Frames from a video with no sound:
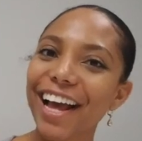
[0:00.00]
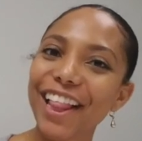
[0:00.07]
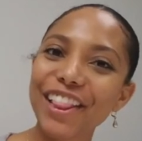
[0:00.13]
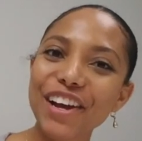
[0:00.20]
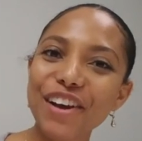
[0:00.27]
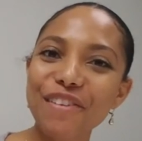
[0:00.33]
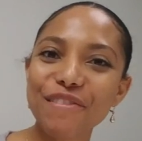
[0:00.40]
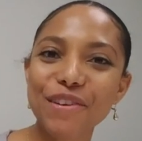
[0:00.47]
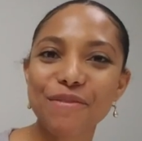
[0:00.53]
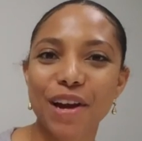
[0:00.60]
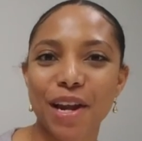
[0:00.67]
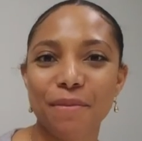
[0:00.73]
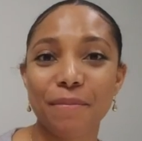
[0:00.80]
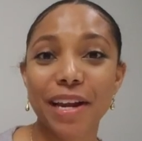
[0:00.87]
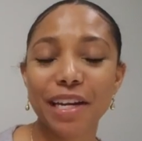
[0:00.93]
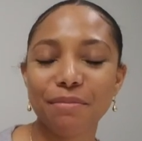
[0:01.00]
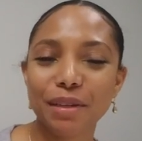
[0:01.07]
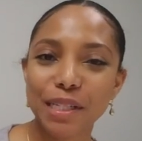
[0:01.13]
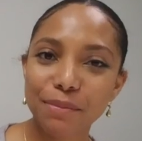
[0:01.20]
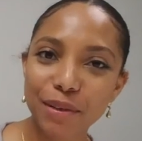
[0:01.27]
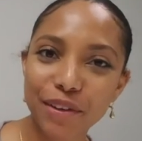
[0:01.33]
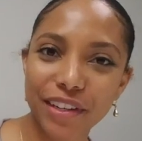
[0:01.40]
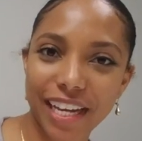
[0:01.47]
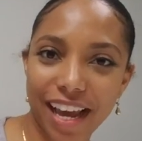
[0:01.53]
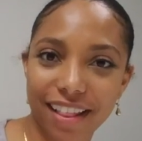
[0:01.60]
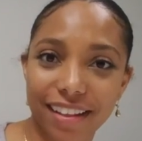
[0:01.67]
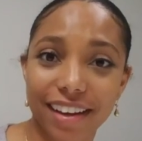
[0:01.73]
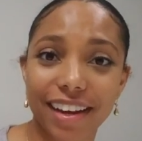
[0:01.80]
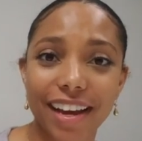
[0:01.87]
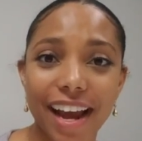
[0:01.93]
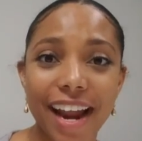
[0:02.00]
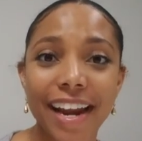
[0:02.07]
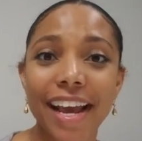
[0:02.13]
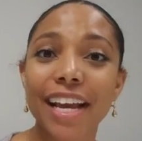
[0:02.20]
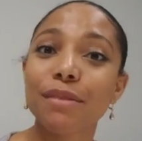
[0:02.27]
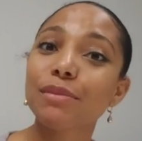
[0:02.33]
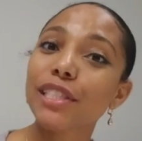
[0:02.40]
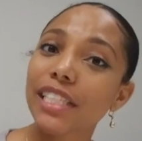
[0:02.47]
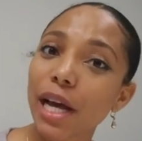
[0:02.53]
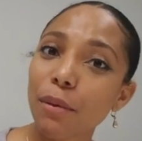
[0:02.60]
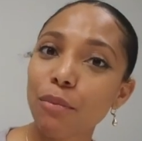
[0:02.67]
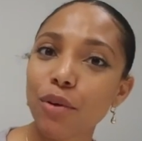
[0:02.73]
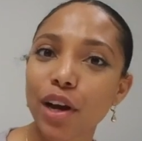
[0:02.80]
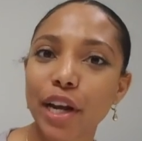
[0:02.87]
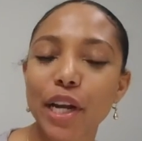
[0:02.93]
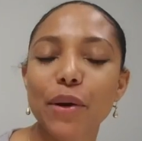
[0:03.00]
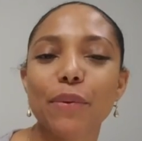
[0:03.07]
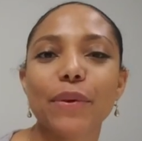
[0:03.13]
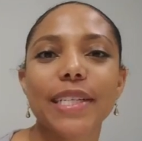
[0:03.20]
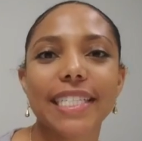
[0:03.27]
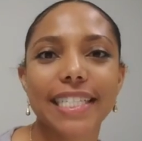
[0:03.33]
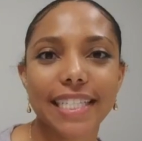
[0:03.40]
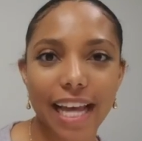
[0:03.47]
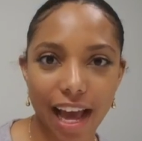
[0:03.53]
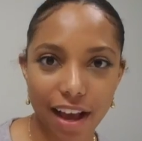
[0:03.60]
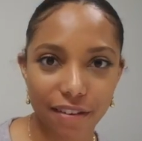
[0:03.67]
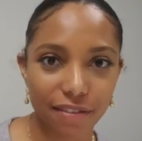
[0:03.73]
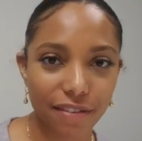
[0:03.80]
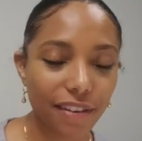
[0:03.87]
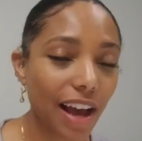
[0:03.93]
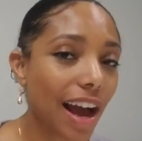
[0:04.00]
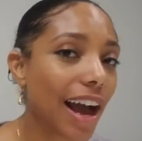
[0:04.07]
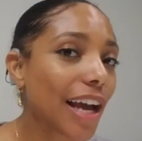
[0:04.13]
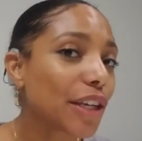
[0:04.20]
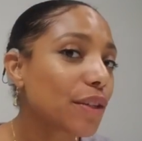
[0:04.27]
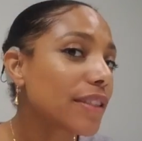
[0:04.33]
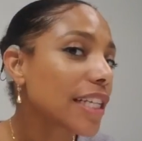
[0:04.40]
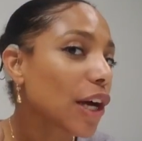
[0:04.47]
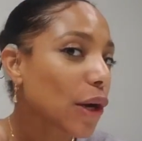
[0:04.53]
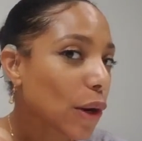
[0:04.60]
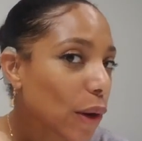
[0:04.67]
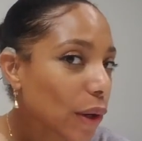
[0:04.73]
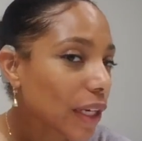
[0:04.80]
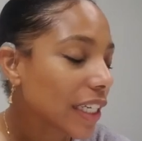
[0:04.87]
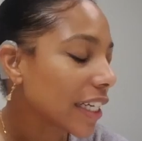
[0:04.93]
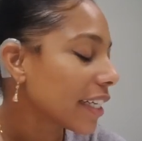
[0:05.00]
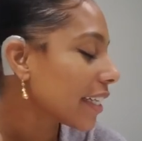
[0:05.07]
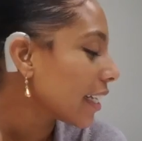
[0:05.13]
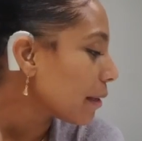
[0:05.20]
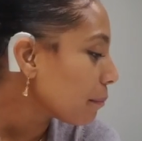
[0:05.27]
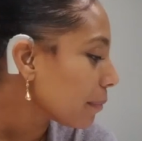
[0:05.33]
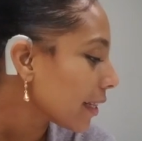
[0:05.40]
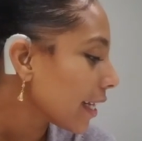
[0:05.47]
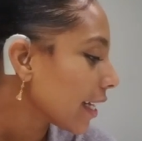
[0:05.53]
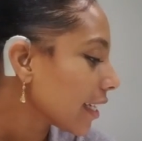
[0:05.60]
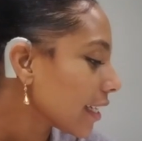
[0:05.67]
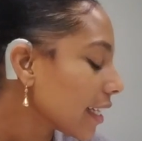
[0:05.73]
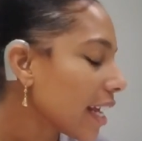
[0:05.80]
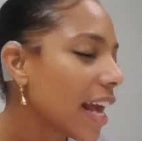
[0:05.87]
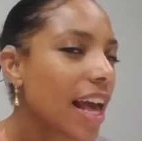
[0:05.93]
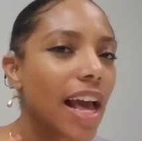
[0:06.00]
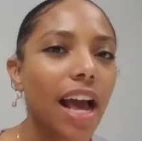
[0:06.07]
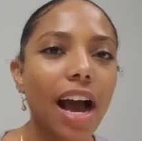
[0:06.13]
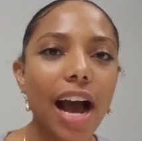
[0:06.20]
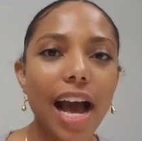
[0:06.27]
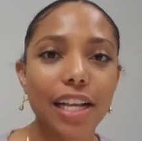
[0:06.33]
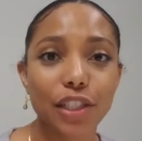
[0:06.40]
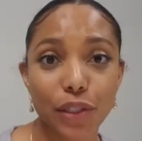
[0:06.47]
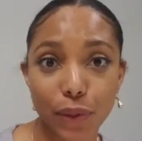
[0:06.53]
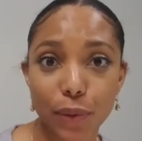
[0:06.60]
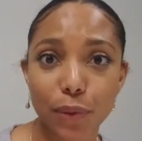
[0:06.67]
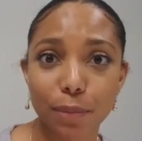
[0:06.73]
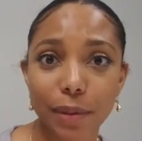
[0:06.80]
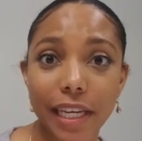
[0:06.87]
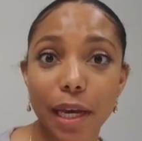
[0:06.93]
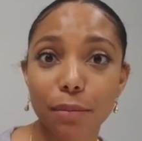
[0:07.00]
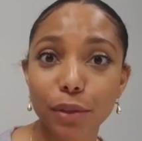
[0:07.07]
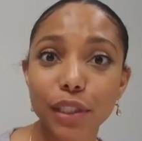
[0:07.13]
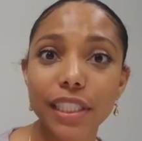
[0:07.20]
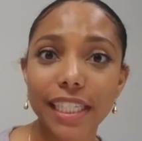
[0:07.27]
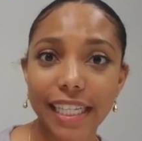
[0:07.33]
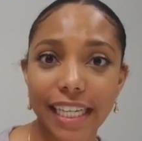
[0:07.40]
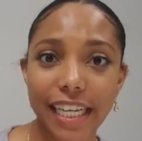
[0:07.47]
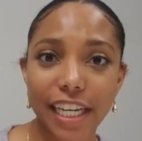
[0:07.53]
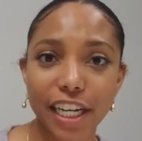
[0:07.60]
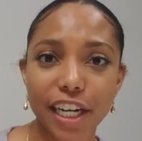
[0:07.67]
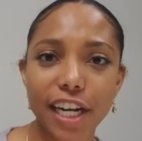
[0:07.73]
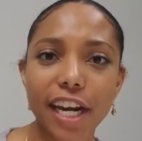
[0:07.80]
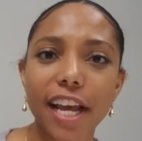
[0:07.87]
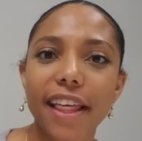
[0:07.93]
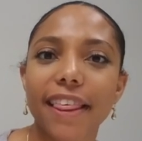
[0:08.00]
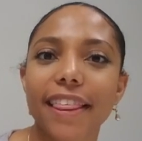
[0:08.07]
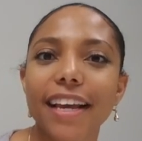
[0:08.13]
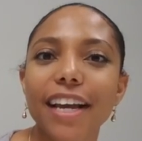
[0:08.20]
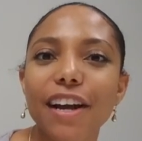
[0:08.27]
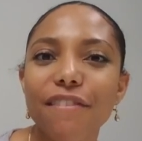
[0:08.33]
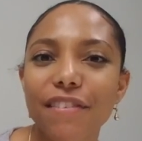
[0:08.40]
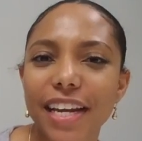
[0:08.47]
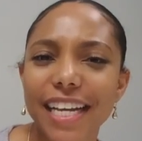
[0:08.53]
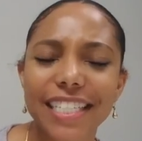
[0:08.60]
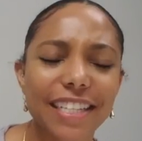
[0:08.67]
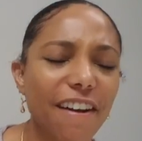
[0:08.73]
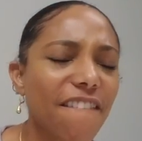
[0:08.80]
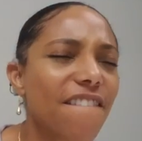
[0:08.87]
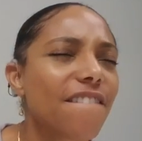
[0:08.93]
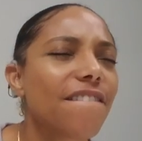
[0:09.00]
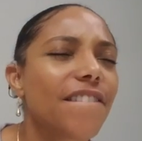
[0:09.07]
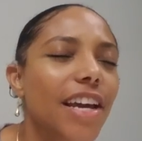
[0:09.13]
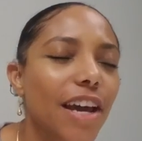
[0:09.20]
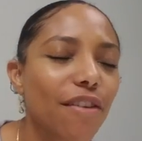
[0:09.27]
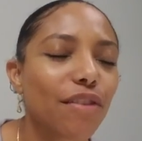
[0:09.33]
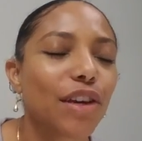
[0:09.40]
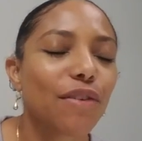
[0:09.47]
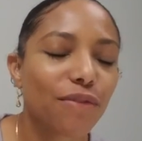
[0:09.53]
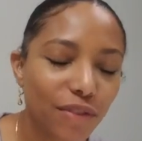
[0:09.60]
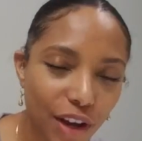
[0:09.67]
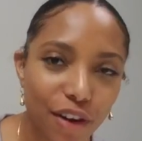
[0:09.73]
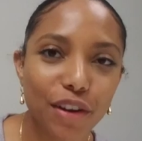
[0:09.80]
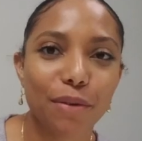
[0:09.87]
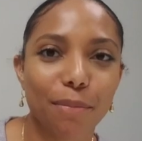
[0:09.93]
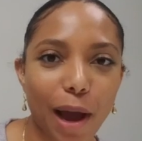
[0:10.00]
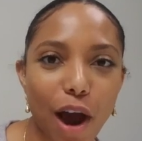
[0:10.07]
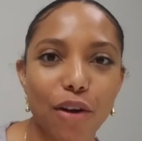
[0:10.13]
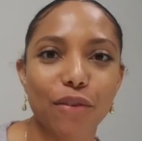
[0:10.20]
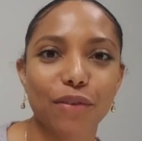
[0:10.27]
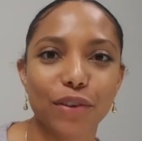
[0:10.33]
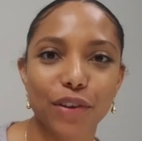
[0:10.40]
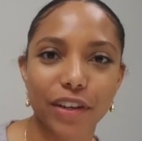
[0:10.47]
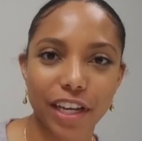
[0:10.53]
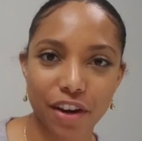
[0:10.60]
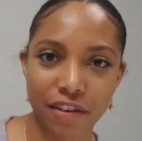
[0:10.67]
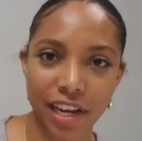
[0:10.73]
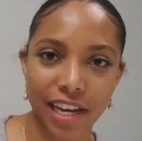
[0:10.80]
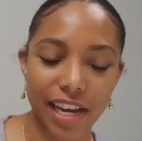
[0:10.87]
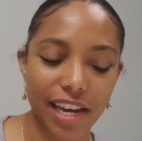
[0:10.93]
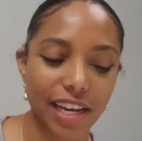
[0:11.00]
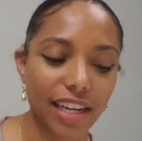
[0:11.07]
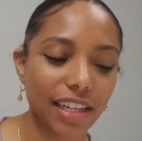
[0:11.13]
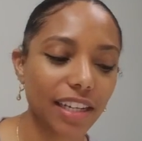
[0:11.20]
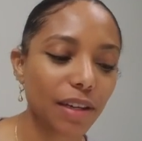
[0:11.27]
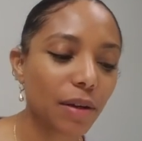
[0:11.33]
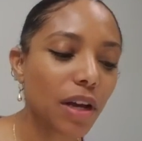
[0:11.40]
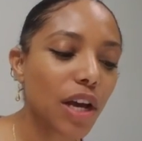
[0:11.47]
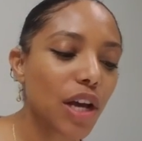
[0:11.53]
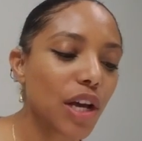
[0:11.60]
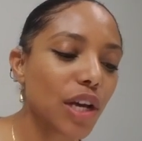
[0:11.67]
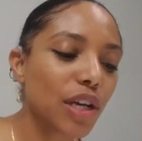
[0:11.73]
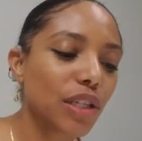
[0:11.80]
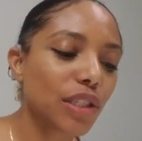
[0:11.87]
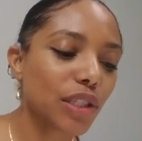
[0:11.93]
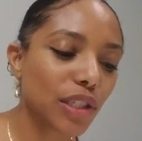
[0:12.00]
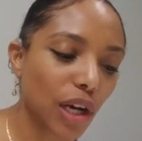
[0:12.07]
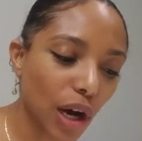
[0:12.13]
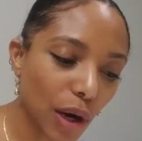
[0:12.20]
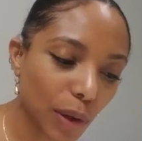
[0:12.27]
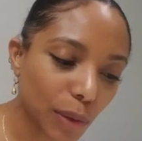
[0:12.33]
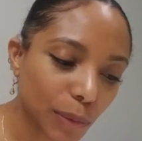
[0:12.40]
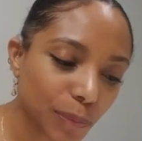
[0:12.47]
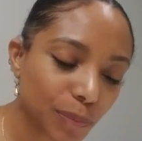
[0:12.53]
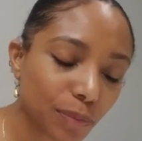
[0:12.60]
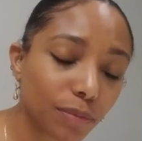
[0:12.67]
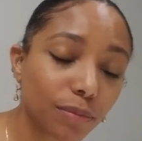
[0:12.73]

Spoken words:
Hello everyone, my name is Mariella and I am someone who is deaf. I use a cochlear implant to be able to hear. Think of it as a very powerful hearing aid. So,